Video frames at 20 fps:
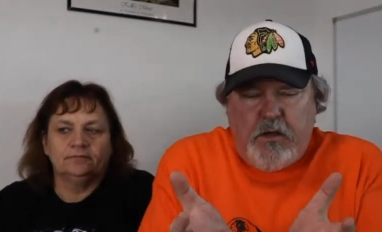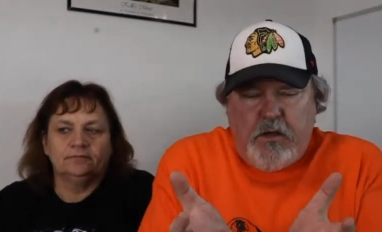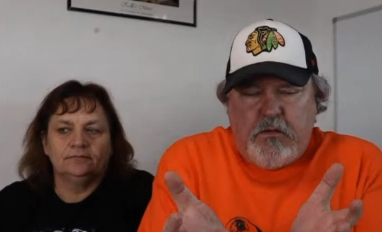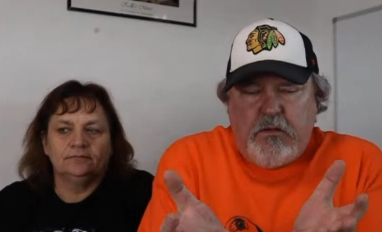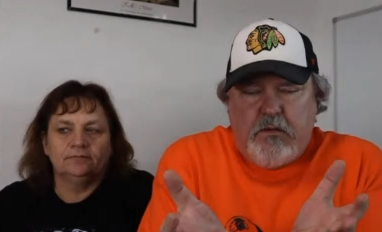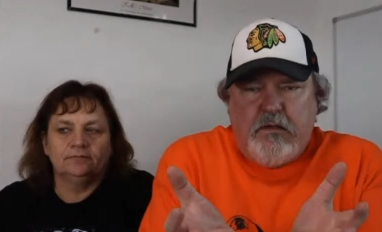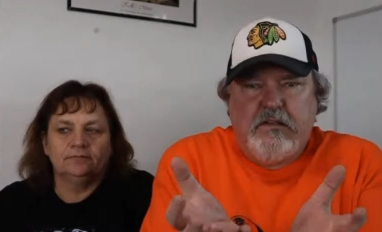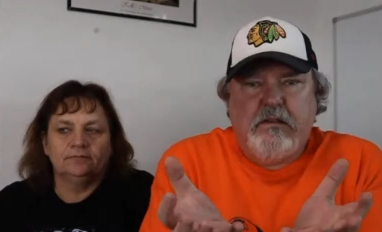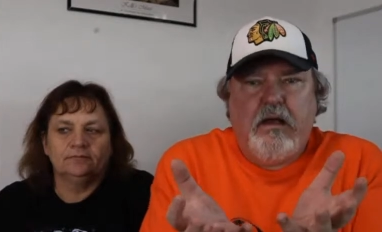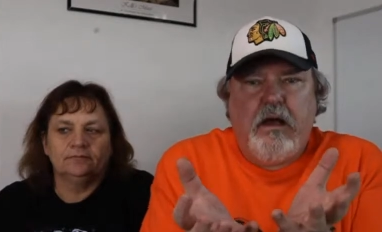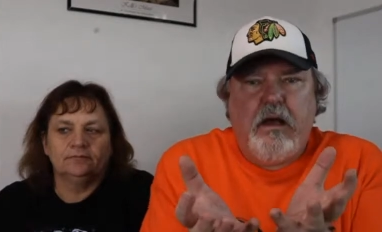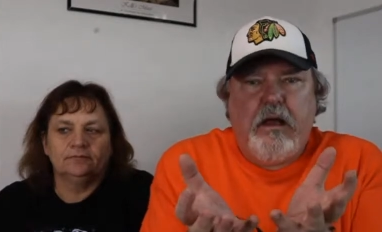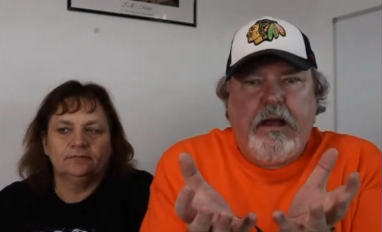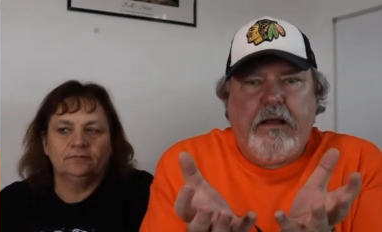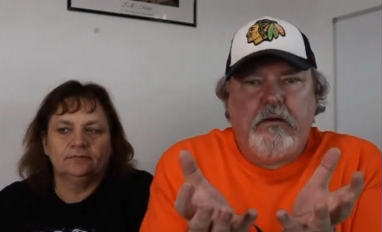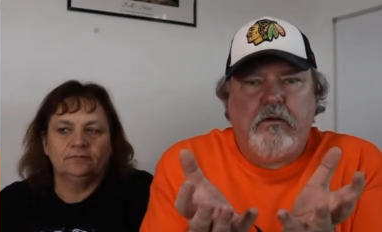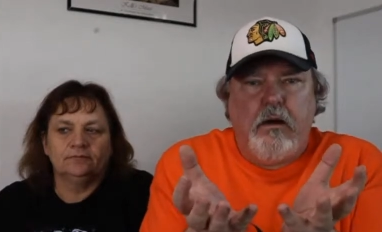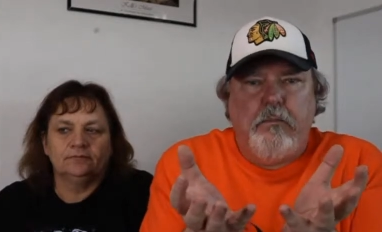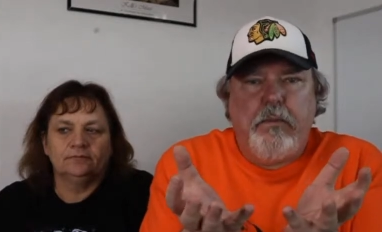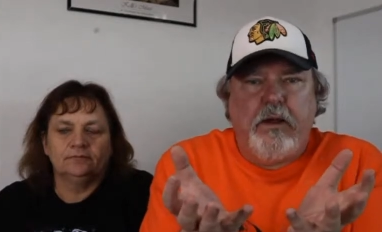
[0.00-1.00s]
Speaker 1: About
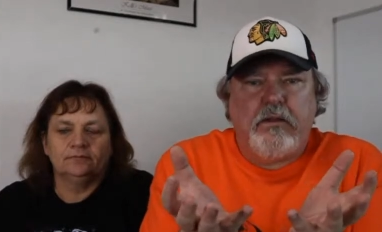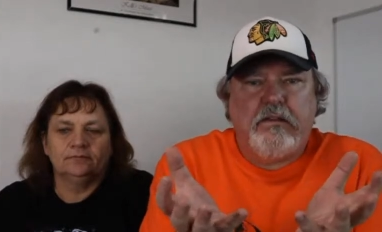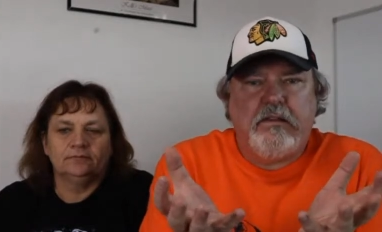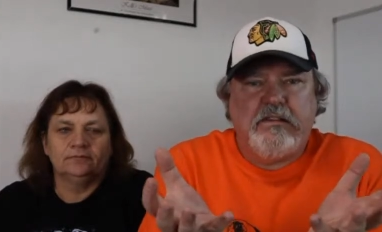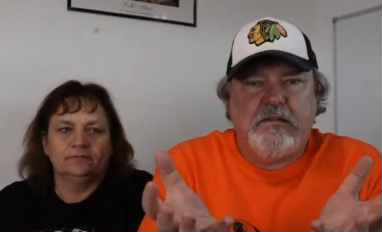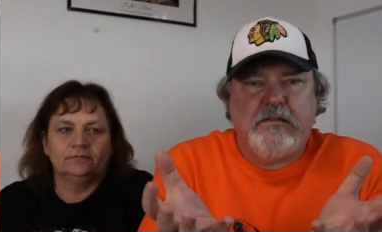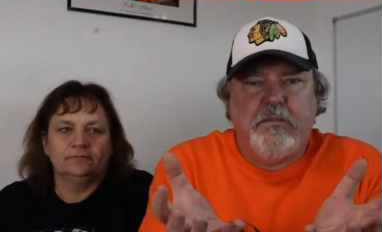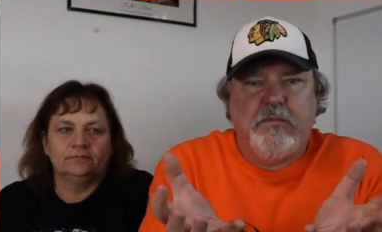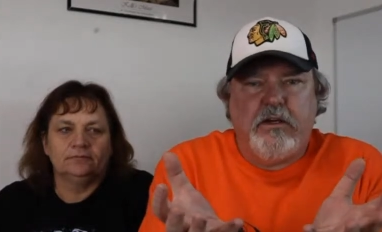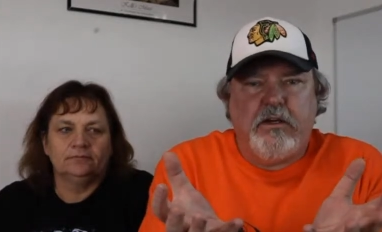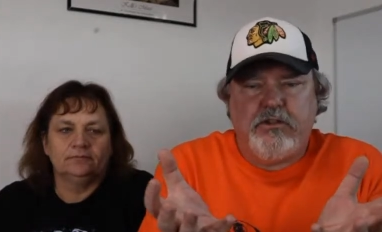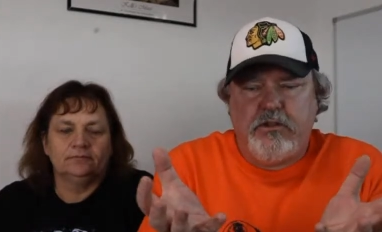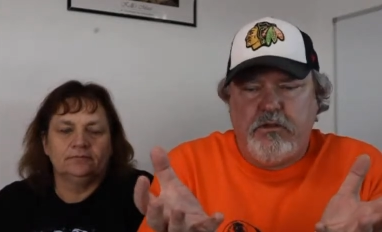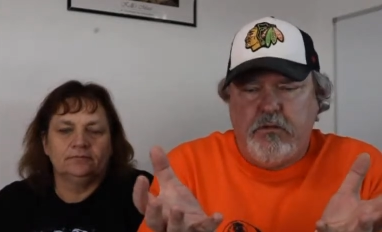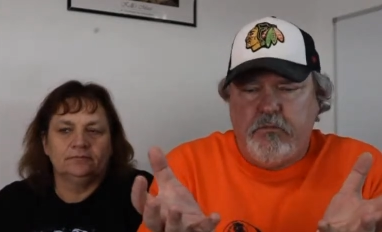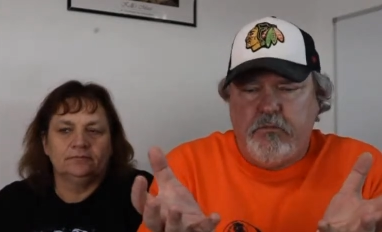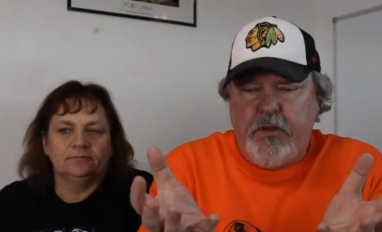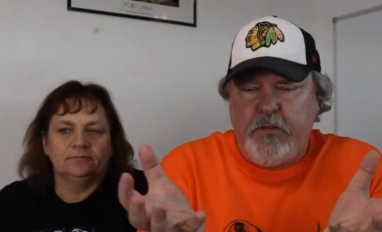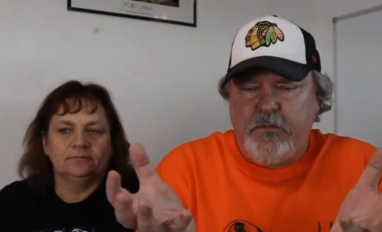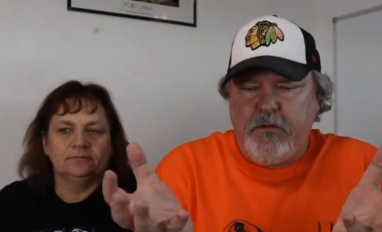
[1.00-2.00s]
this, I don't know, about
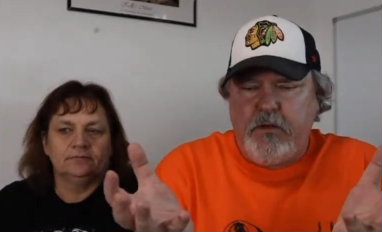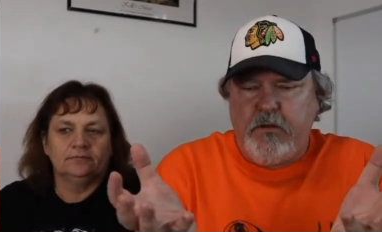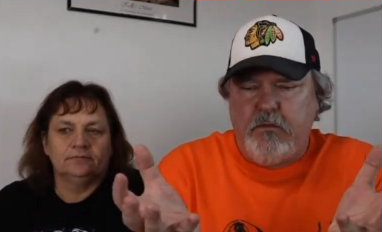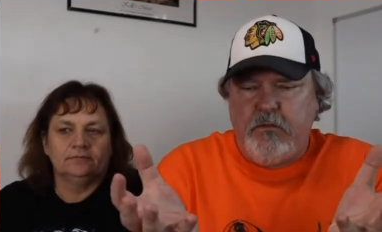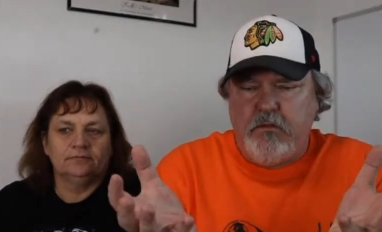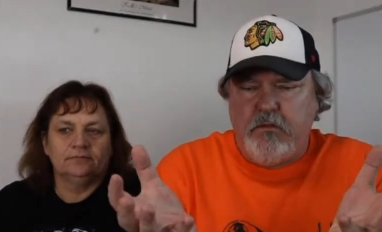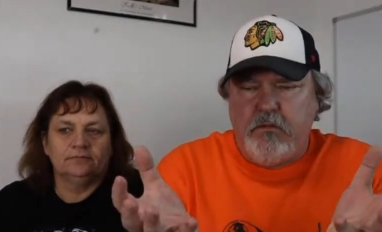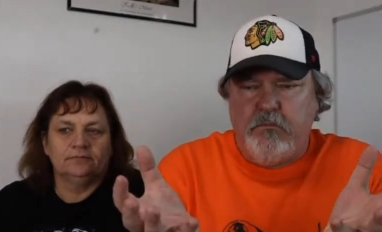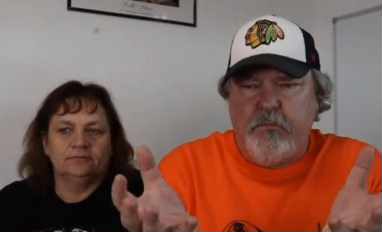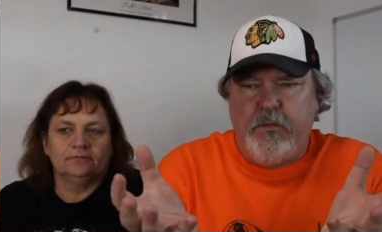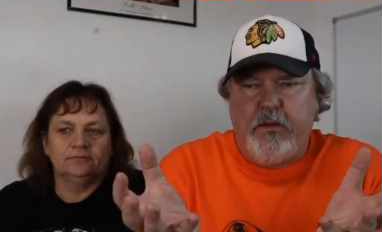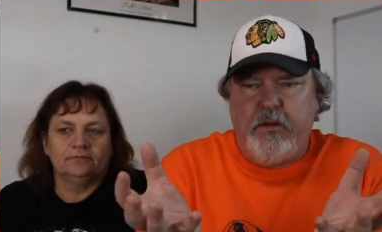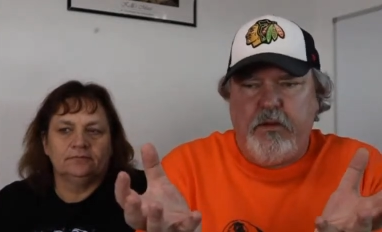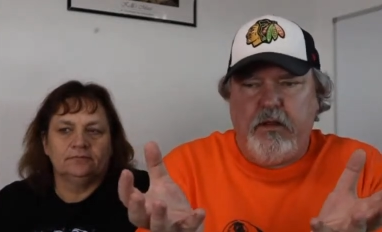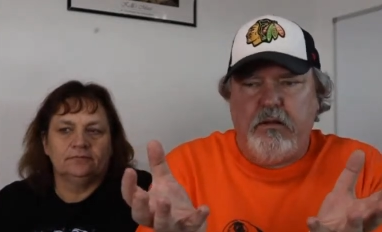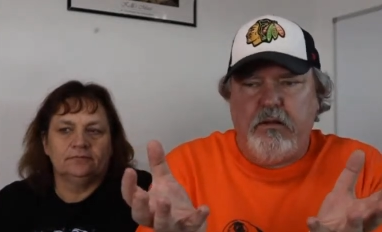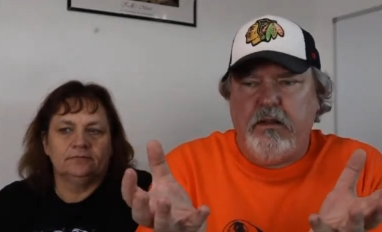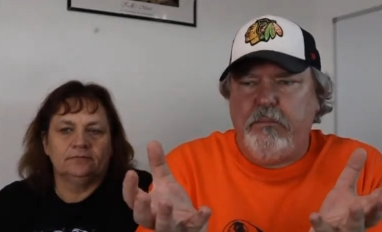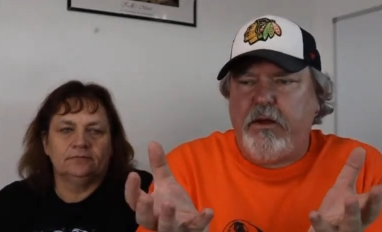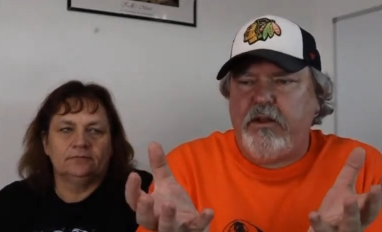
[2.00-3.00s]
this much, maybe
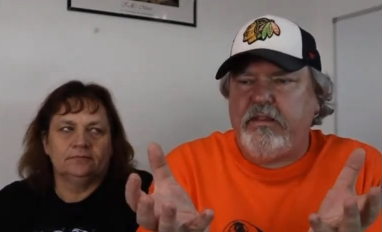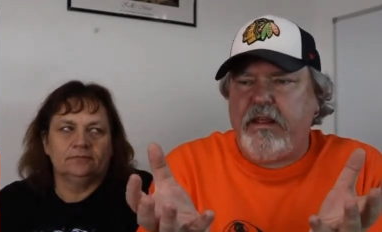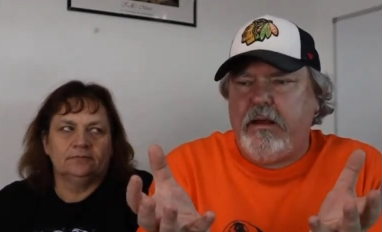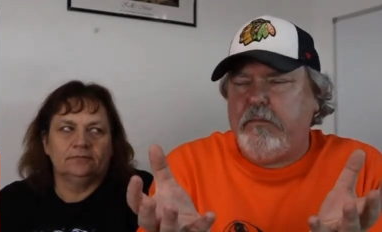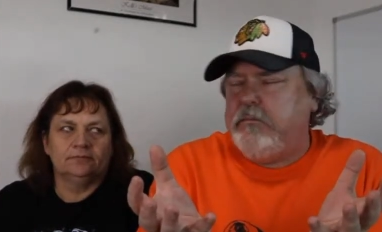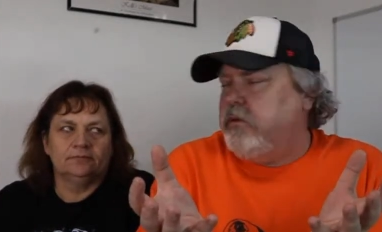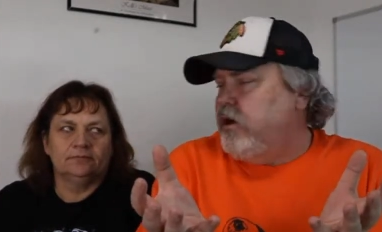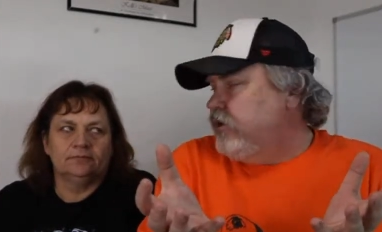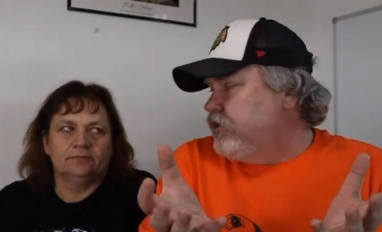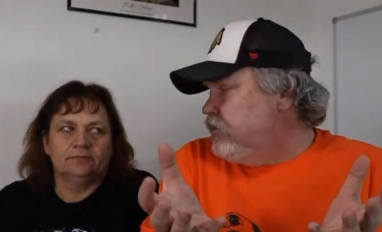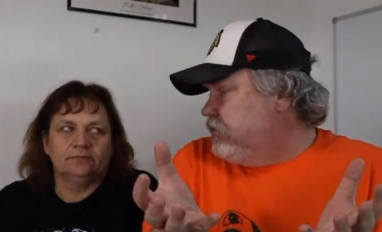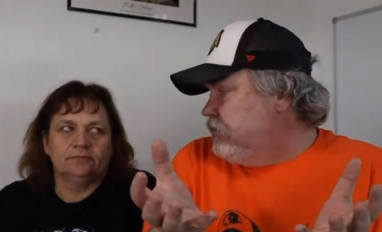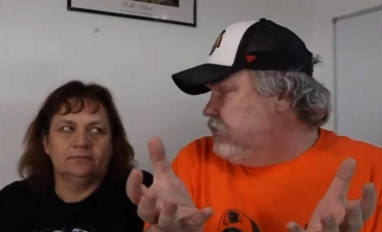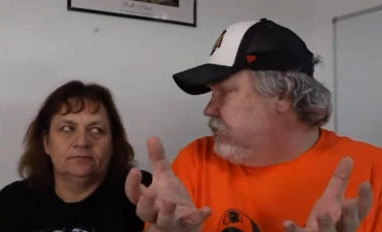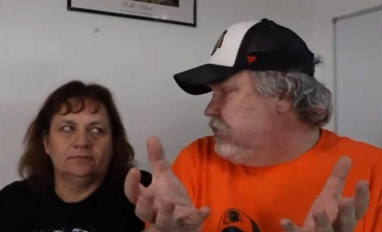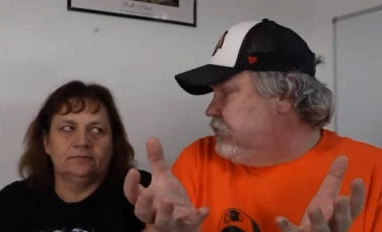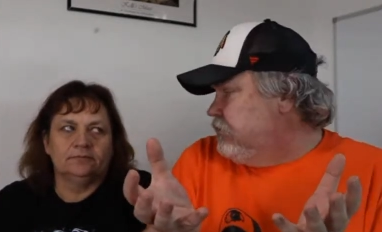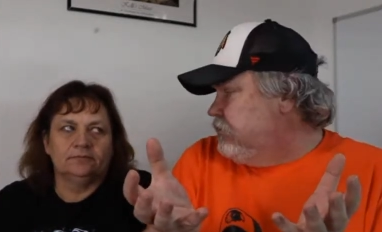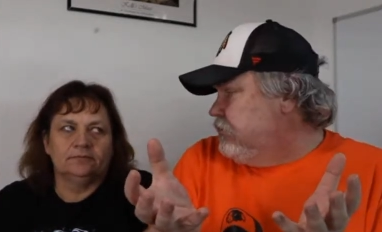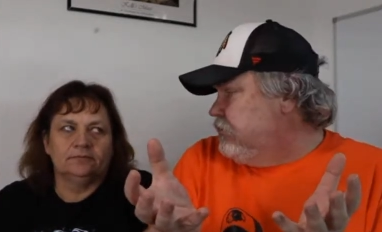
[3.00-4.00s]
about that
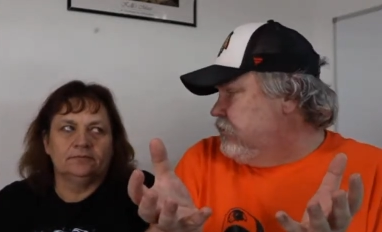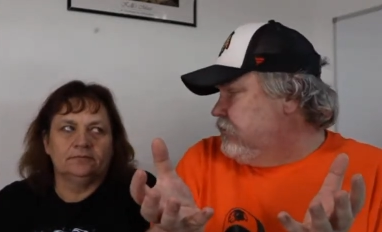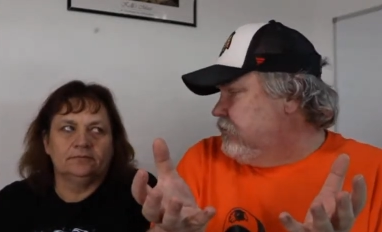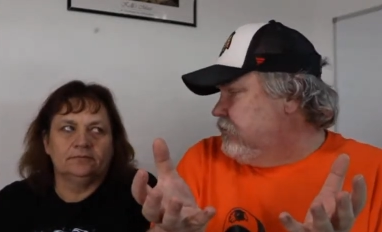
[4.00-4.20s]
much.